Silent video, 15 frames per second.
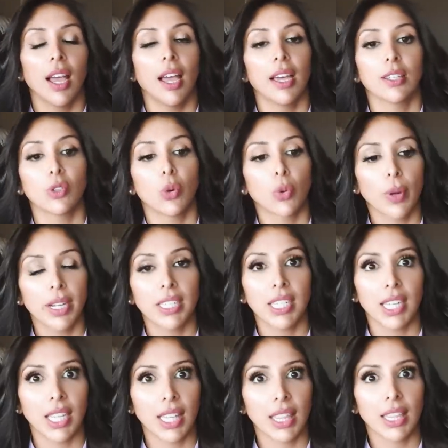And
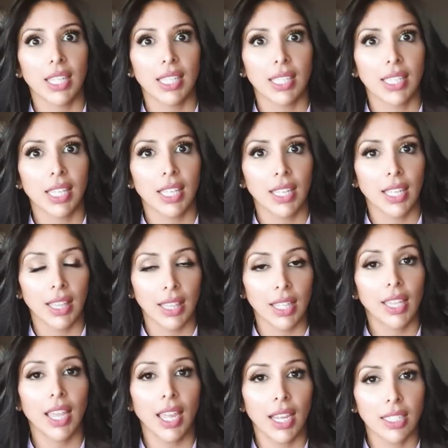already in the
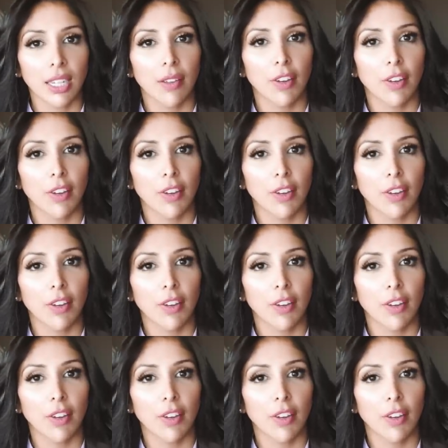kit,